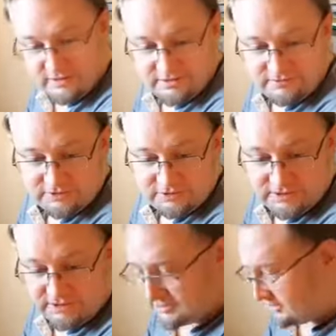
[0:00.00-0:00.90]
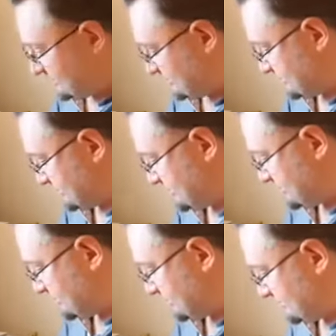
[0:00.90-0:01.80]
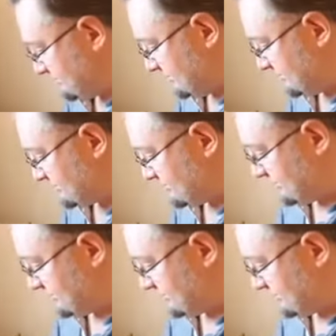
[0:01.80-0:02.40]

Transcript: Obviously, because it's not